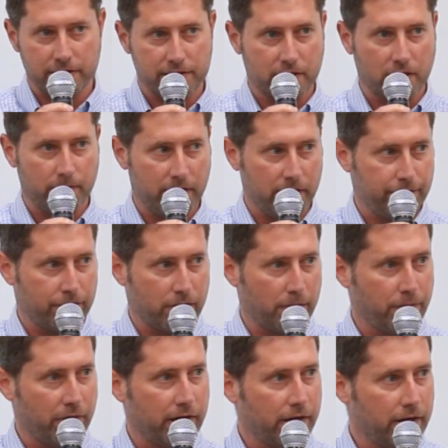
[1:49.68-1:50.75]
that he's coming in for
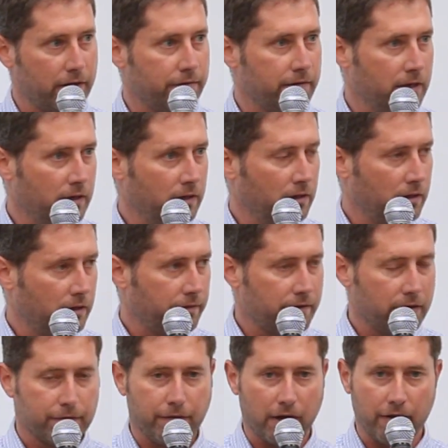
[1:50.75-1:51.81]
a period of
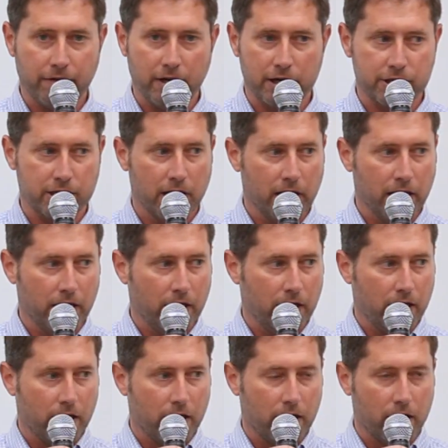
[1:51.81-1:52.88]
3 to 5 years.
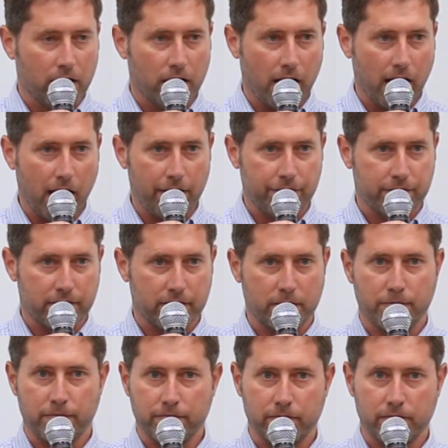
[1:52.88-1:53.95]
After
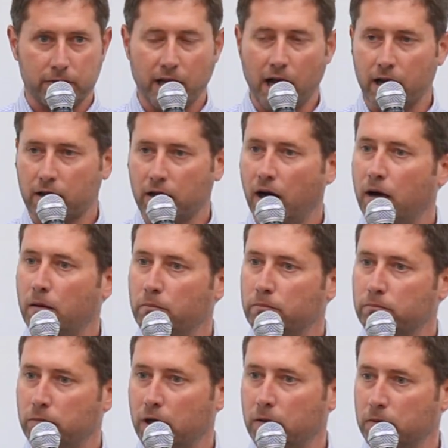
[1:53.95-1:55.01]
the
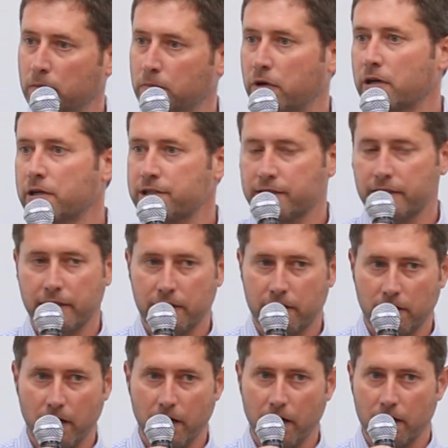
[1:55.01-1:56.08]
dot-com bubble
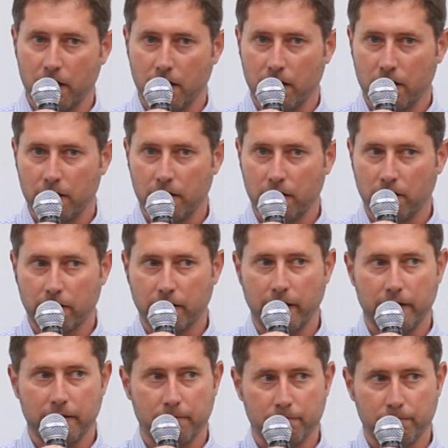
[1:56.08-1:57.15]
bursted,
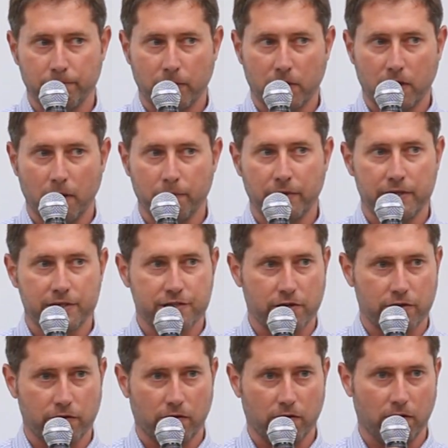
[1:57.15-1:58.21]
okay, companies
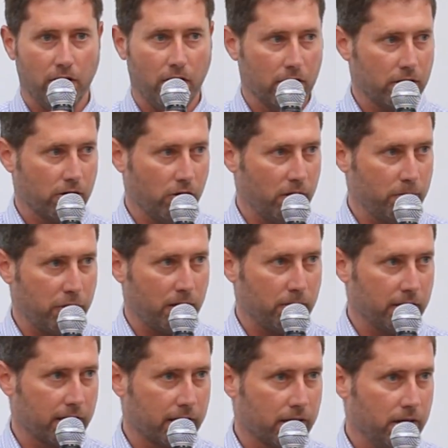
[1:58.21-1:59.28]
are no longer going
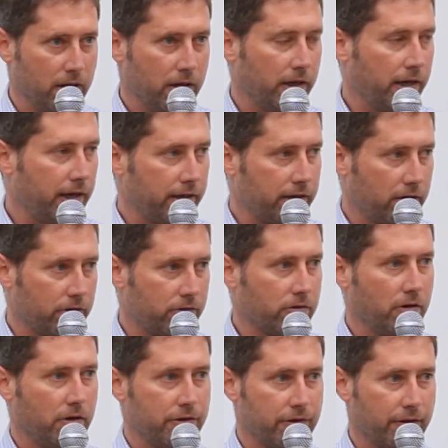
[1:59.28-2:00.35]
public at, you know,
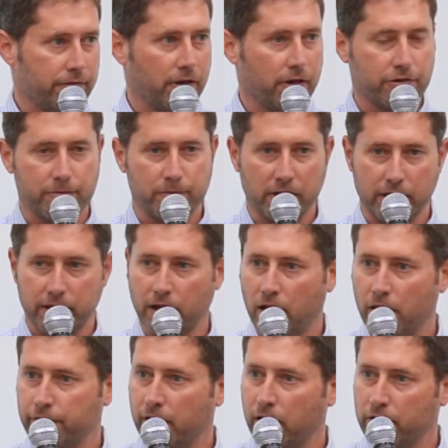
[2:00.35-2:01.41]
$200, $300 million
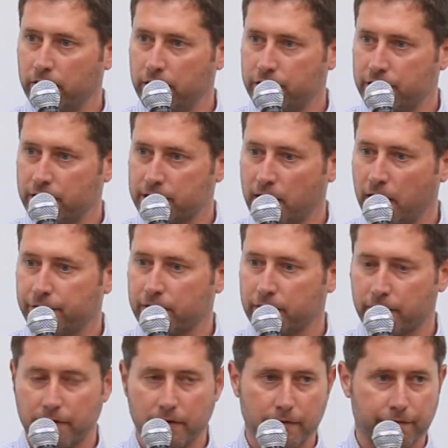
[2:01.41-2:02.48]
valuations
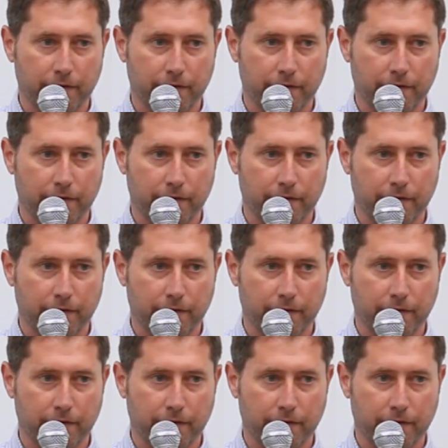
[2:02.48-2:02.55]
after 3 to